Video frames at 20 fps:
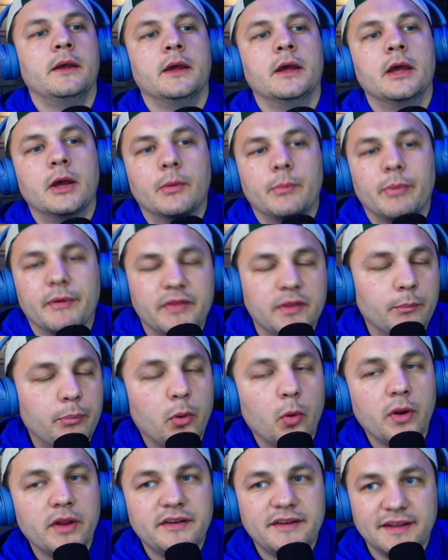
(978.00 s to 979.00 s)
But the
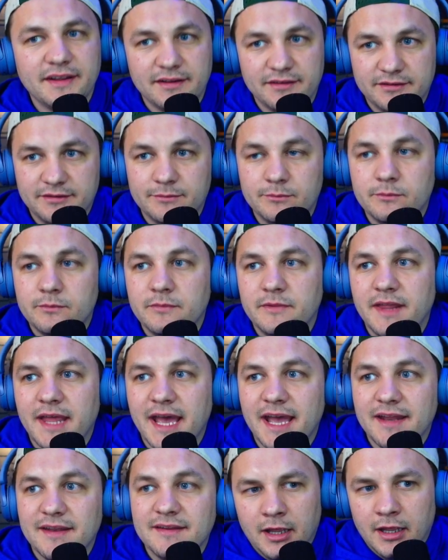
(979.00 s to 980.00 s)
point is
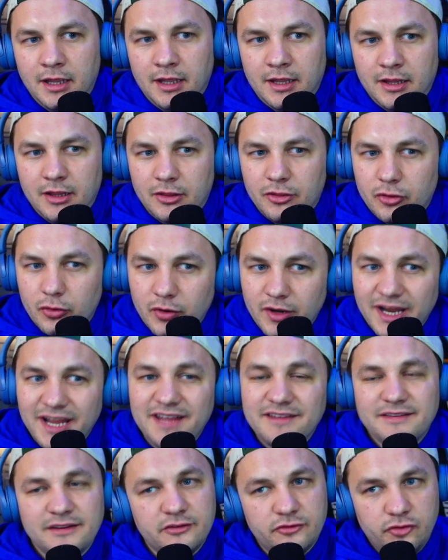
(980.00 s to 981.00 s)
that there
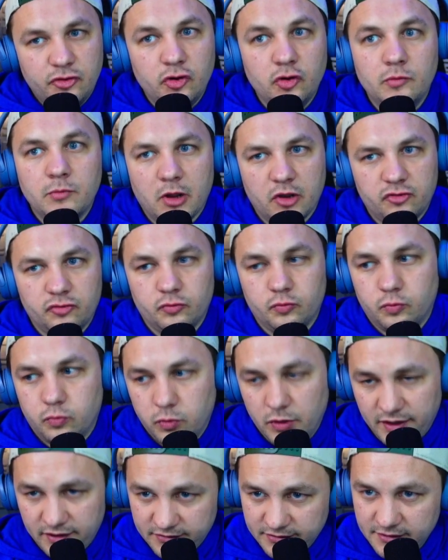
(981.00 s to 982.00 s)
isn't too much
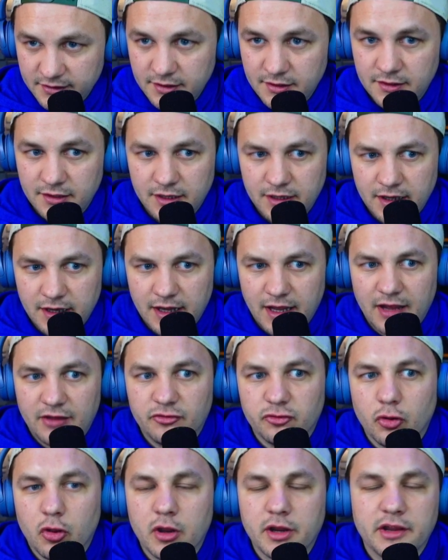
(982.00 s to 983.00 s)
risk as
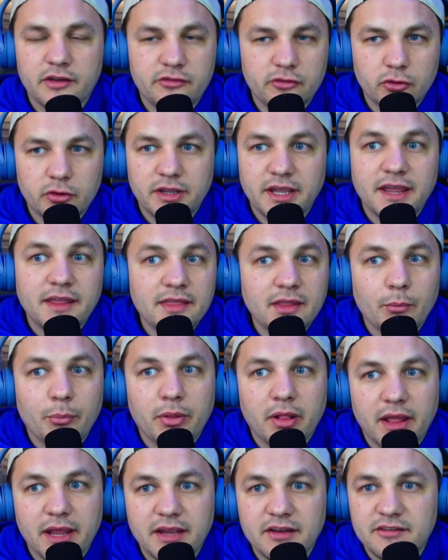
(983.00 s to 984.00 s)
long as they're getting the
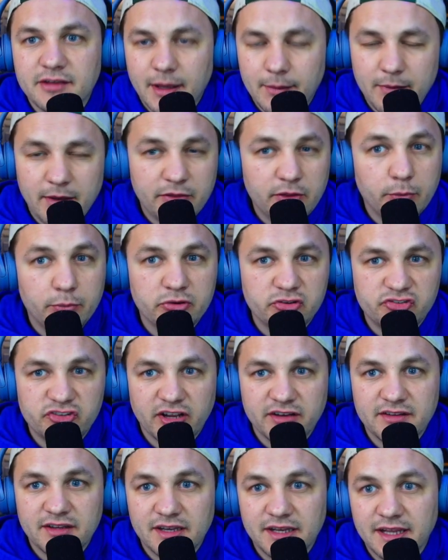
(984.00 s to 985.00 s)
playing time that they're
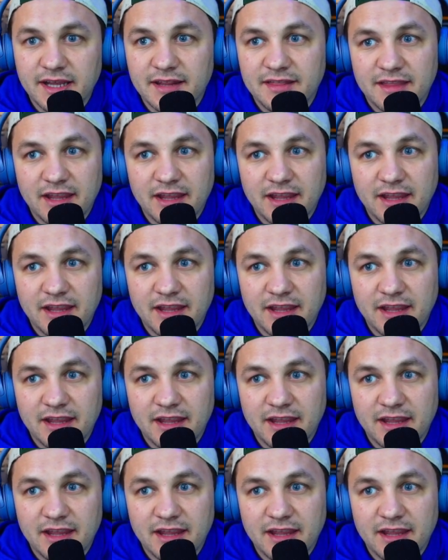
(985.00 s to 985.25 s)
projected to get.